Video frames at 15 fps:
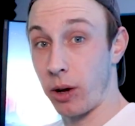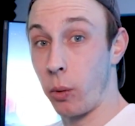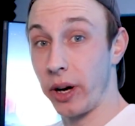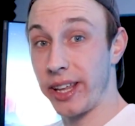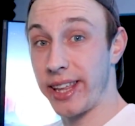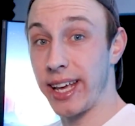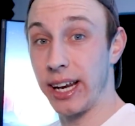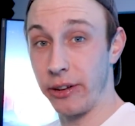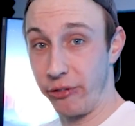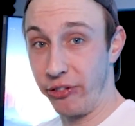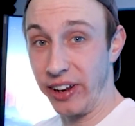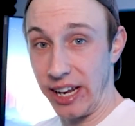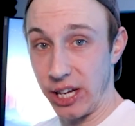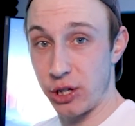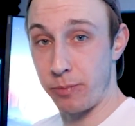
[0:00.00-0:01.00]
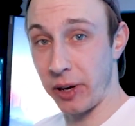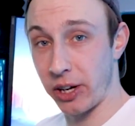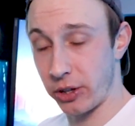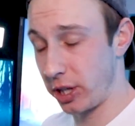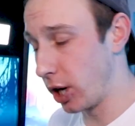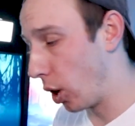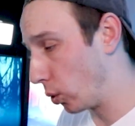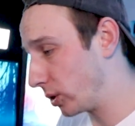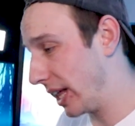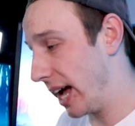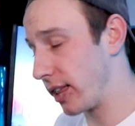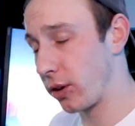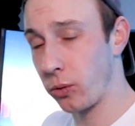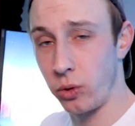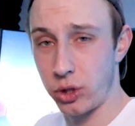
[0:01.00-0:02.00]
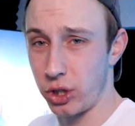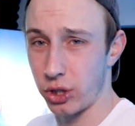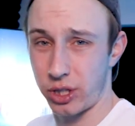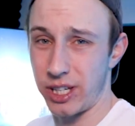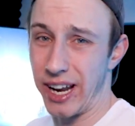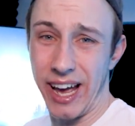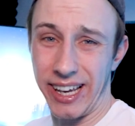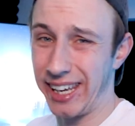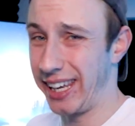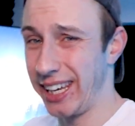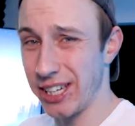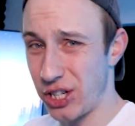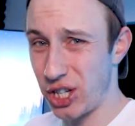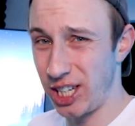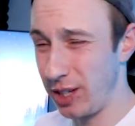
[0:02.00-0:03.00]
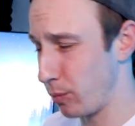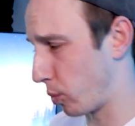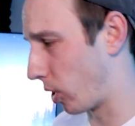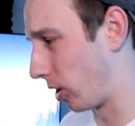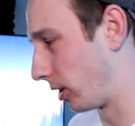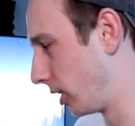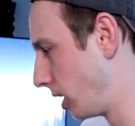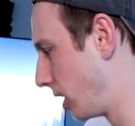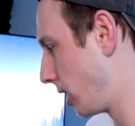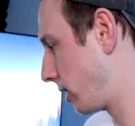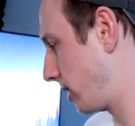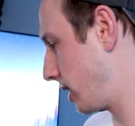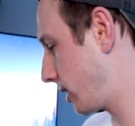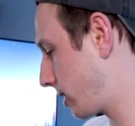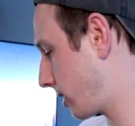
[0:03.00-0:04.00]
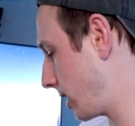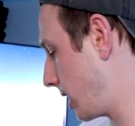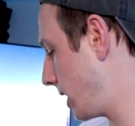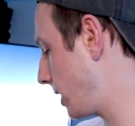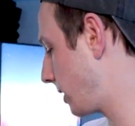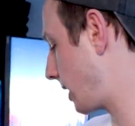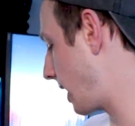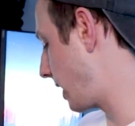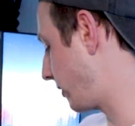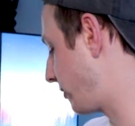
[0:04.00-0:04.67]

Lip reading: I wanted to get it finished, because the old desk was just an IKEA cheap one. This is a